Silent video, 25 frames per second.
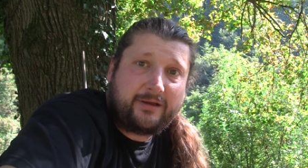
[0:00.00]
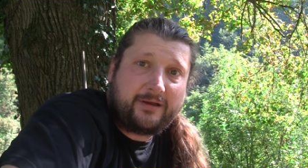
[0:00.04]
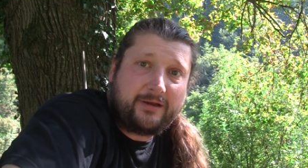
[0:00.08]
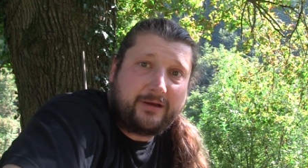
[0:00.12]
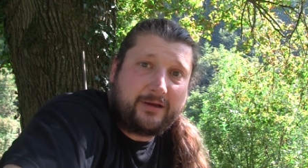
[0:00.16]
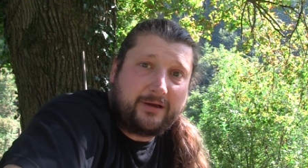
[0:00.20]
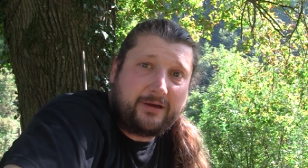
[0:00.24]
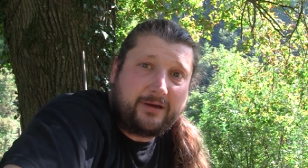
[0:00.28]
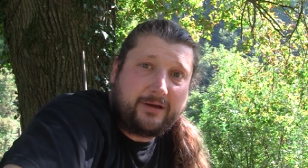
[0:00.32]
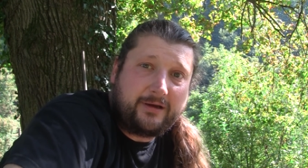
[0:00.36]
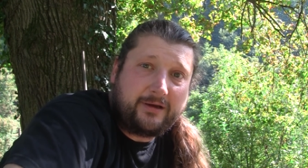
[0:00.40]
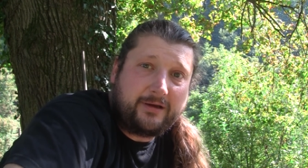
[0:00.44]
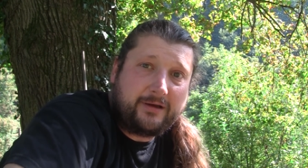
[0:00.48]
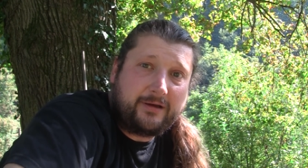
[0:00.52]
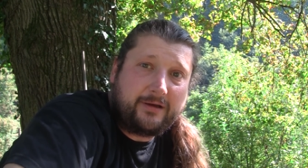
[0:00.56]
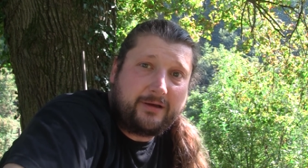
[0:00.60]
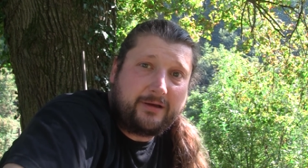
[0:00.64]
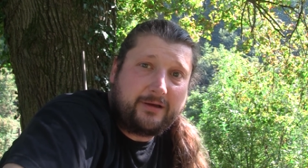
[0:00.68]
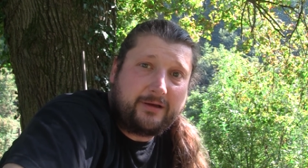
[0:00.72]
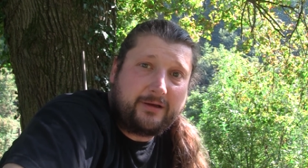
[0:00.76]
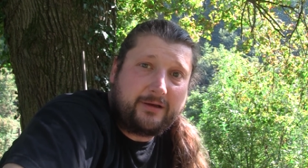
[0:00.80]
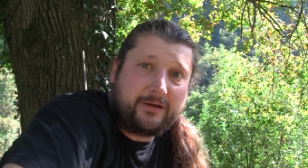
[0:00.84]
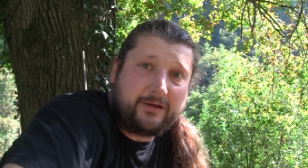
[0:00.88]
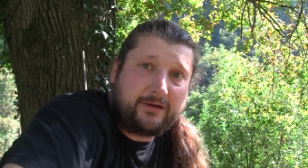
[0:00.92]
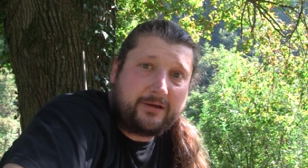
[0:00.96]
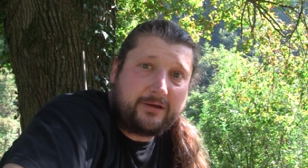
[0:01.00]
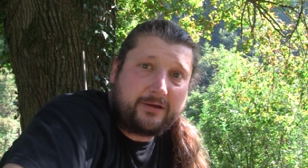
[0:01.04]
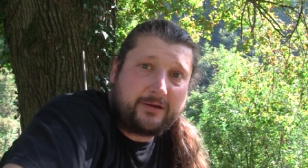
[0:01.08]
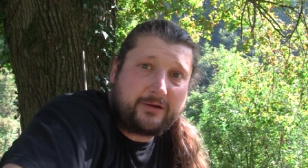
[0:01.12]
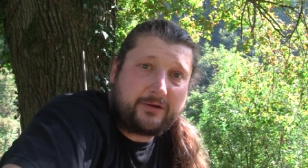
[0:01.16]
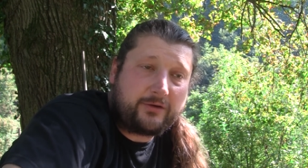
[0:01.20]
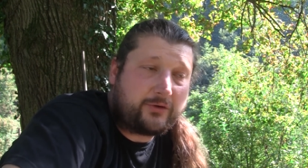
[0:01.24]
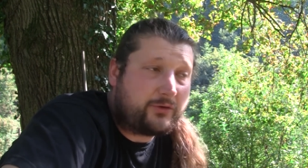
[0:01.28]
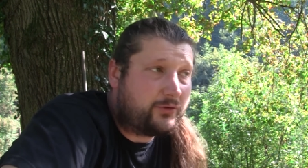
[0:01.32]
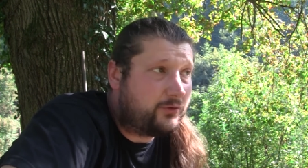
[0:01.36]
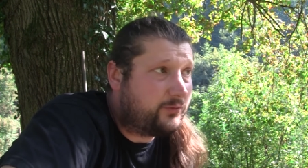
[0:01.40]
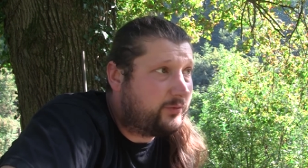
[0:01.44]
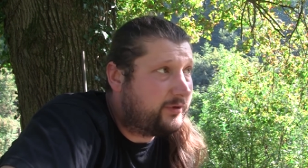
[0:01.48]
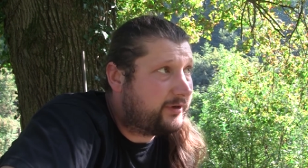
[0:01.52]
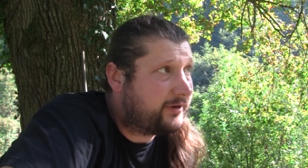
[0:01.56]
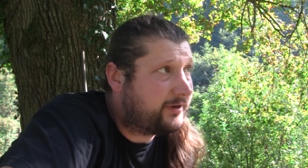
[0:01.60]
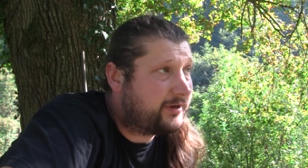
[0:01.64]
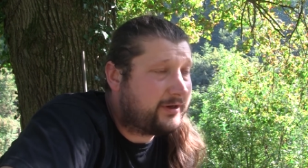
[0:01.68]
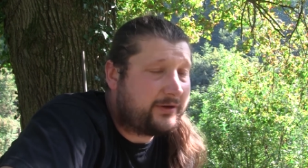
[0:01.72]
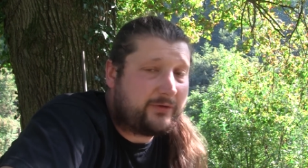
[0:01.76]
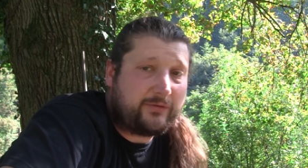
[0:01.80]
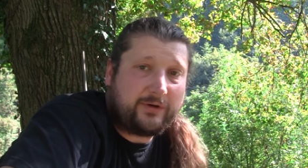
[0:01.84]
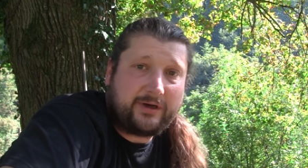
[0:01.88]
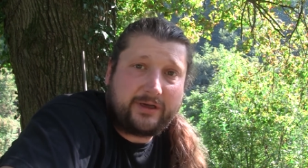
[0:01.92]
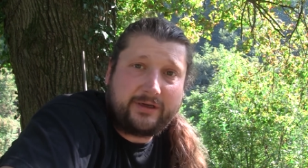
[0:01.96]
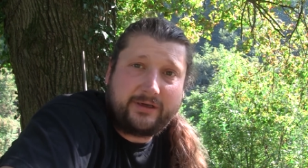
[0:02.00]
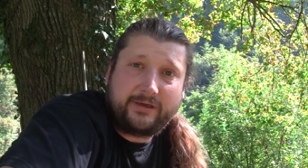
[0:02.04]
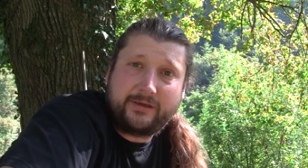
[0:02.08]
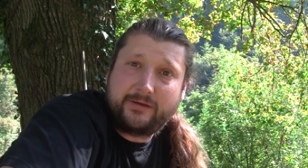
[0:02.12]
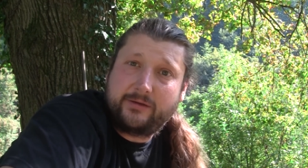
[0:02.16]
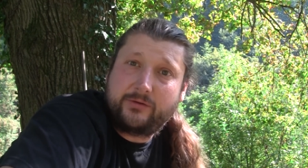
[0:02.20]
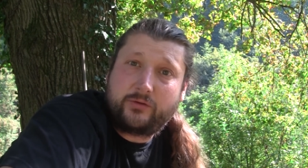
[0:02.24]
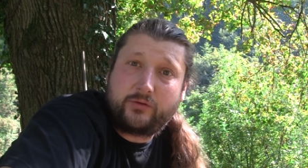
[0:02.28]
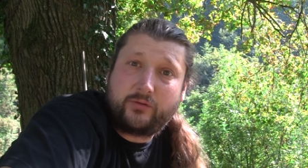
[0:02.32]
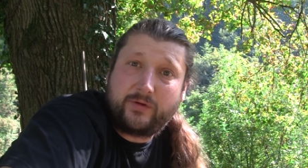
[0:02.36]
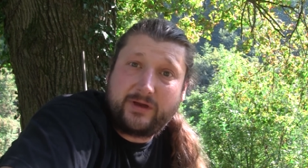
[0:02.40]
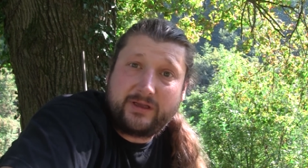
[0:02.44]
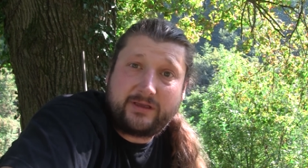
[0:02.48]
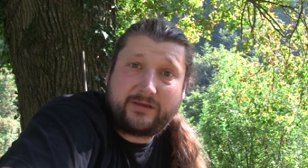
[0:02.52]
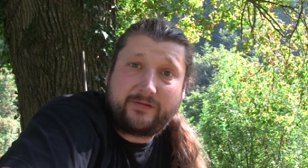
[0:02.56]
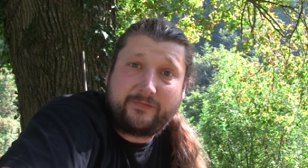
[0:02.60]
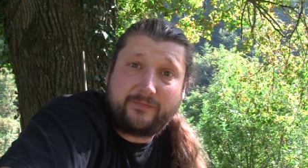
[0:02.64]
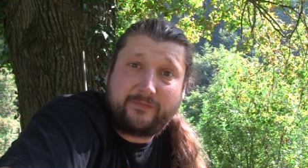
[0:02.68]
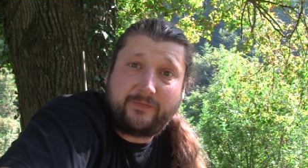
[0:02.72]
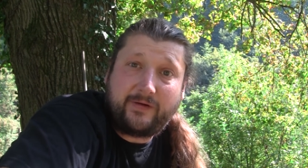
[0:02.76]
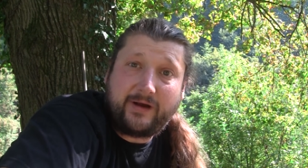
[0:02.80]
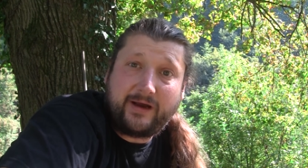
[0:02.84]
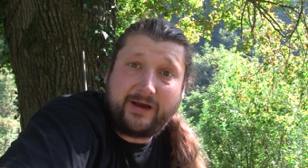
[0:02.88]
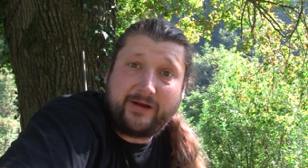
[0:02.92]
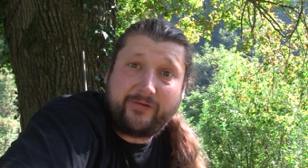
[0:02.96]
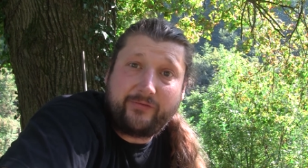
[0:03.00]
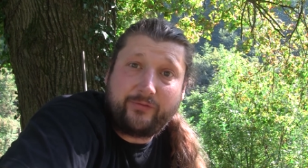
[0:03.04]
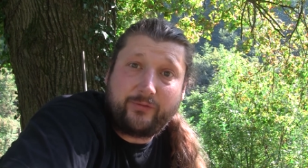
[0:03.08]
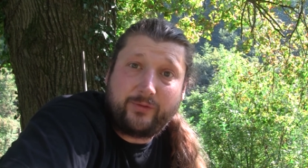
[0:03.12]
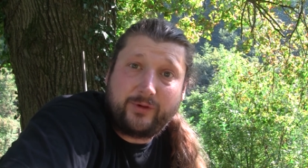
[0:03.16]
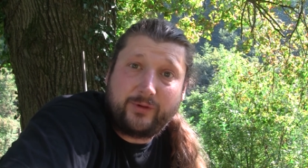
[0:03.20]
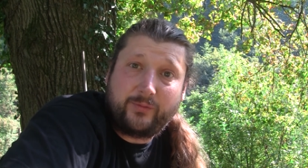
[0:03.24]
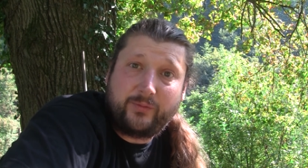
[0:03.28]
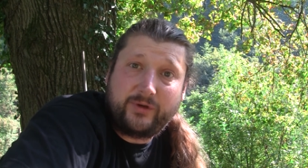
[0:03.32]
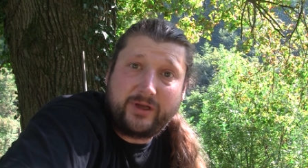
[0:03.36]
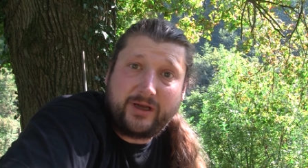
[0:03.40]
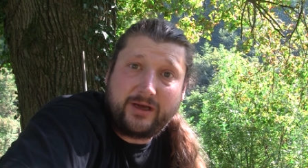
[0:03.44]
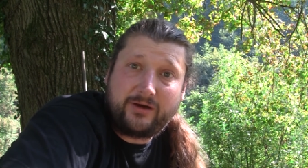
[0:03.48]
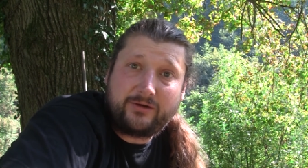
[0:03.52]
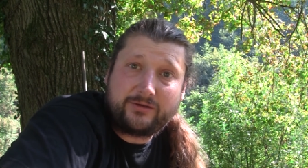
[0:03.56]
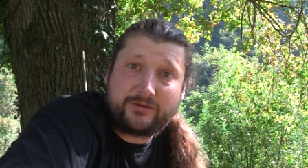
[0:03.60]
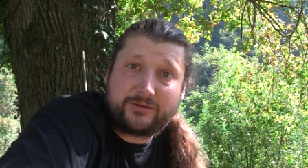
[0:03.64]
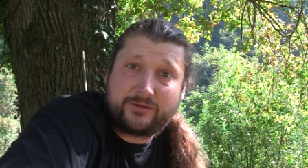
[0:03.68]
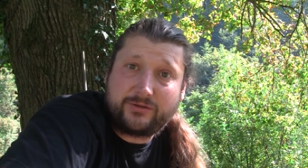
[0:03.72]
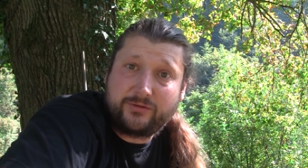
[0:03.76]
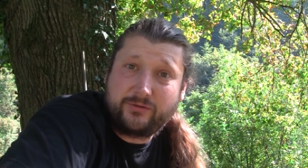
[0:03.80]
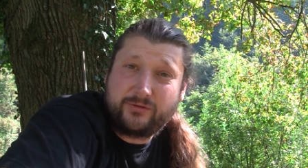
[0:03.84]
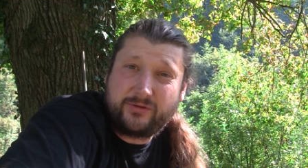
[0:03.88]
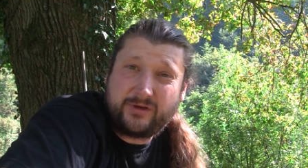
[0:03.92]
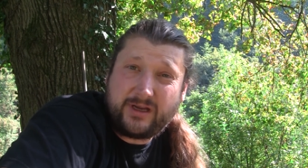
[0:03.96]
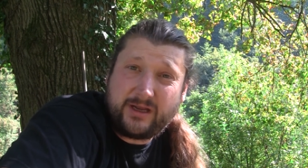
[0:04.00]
uh, Huben K1 in 25 will be out soon.